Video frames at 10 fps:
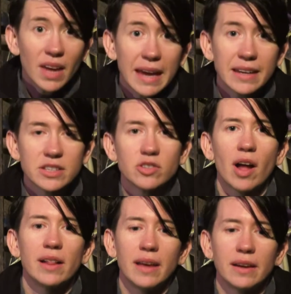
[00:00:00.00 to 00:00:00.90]
in
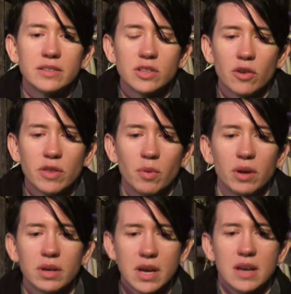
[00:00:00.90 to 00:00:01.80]
Australia. So there
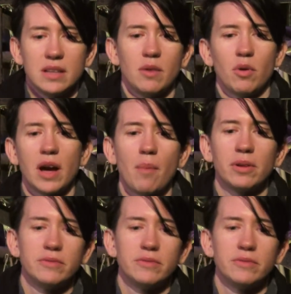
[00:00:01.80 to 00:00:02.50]
were a couple